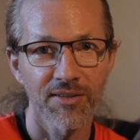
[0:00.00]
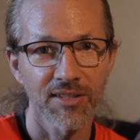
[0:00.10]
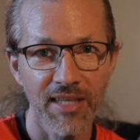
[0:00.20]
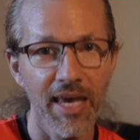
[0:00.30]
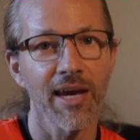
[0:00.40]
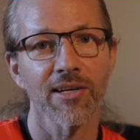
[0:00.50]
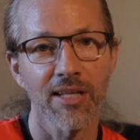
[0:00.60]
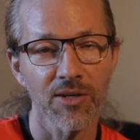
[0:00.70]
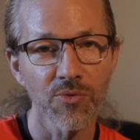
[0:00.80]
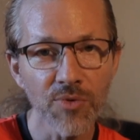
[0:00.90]
scared,
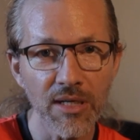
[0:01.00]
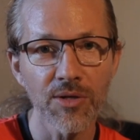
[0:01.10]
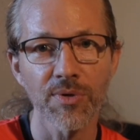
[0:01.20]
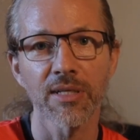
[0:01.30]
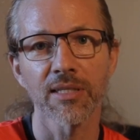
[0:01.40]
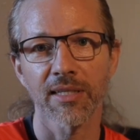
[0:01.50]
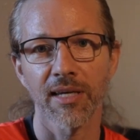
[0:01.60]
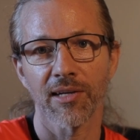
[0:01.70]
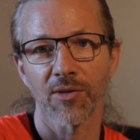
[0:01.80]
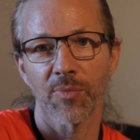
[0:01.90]
like really
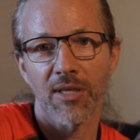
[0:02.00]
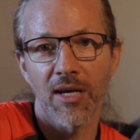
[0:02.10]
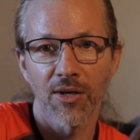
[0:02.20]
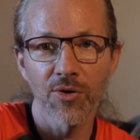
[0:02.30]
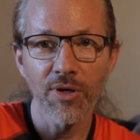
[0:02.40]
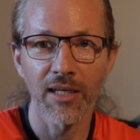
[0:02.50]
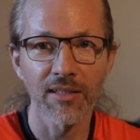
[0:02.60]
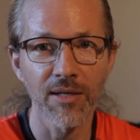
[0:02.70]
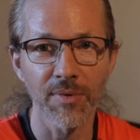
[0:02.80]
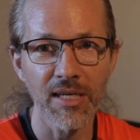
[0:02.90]
scared. But look at
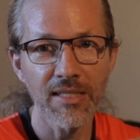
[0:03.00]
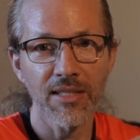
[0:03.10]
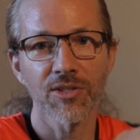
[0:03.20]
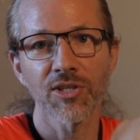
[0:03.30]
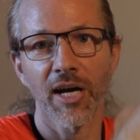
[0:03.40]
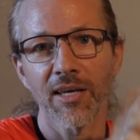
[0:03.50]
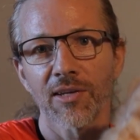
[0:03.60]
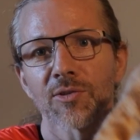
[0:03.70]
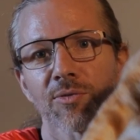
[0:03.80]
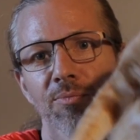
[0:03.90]
him. He's a
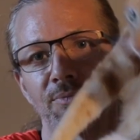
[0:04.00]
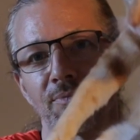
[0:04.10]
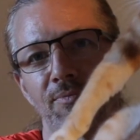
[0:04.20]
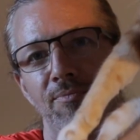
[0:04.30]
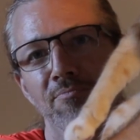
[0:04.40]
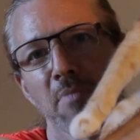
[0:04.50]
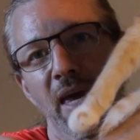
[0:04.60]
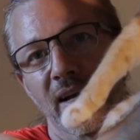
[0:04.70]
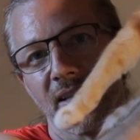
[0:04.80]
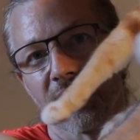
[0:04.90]
giant
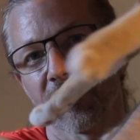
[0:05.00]
male.